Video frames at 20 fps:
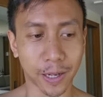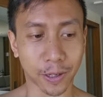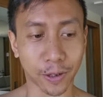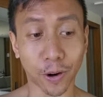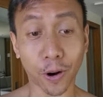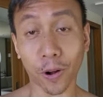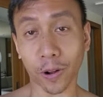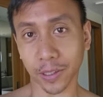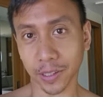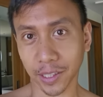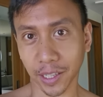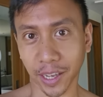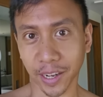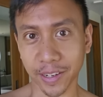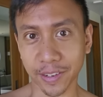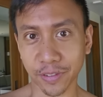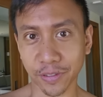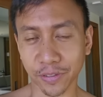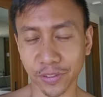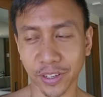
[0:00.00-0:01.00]
called
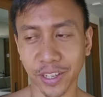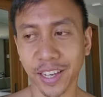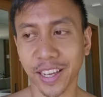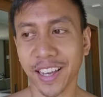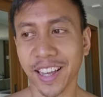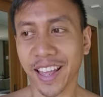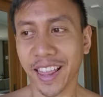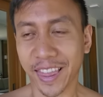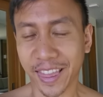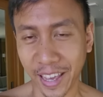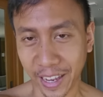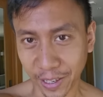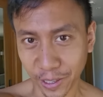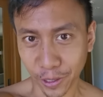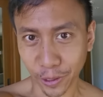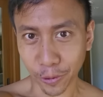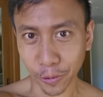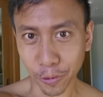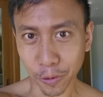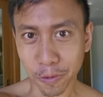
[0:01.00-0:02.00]
life.
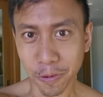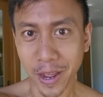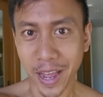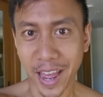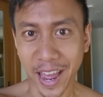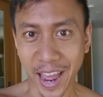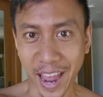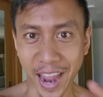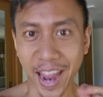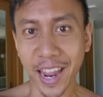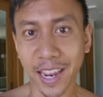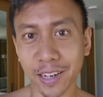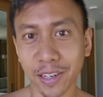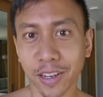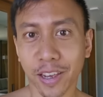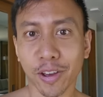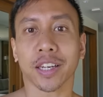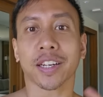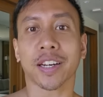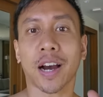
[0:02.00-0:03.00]
Thank you.
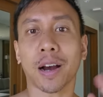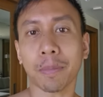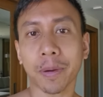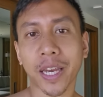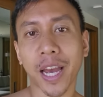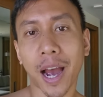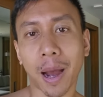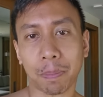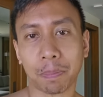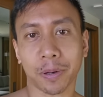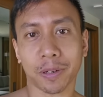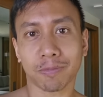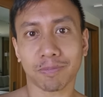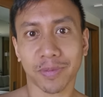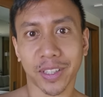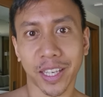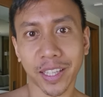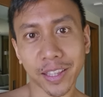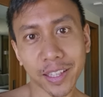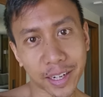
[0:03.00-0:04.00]
And coming up
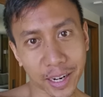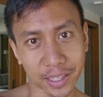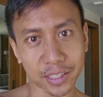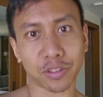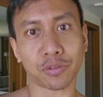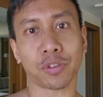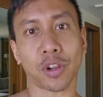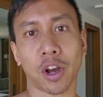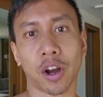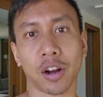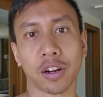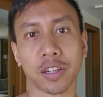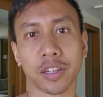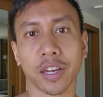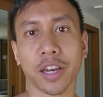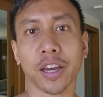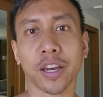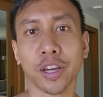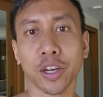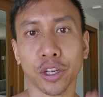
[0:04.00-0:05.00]
in the next vlog,
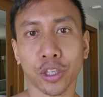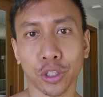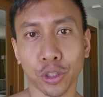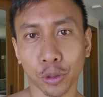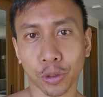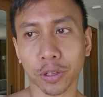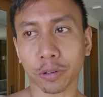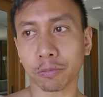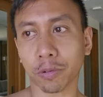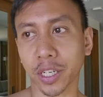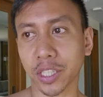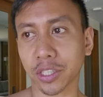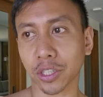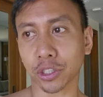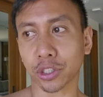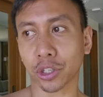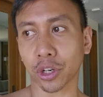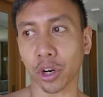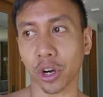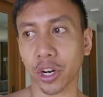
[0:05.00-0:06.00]
you can rest
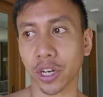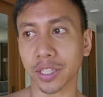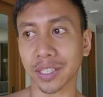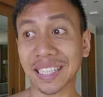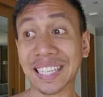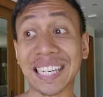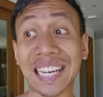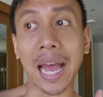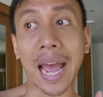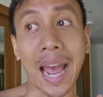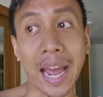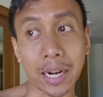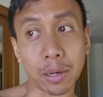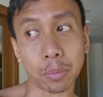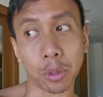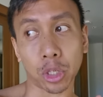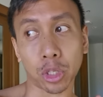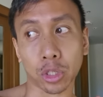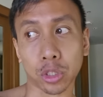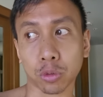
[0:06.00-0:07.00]
assured,
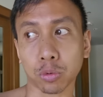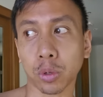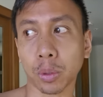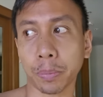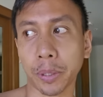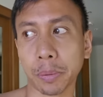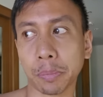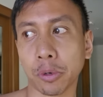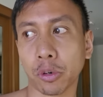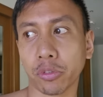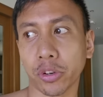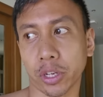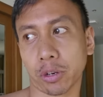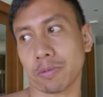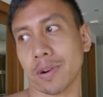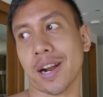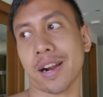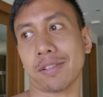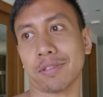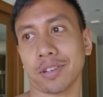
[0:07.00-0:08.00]
animals will be moving
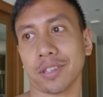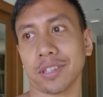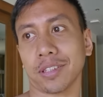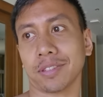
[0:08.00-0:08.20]
around.